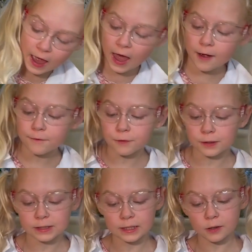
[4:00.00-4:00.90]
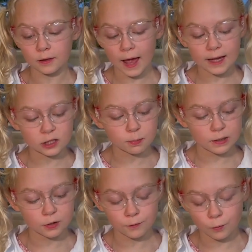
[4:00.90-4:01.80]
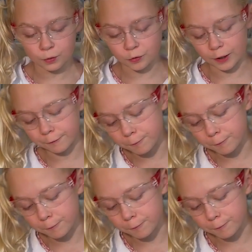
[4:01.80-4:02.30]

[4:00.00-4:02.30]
every single last bit of water I've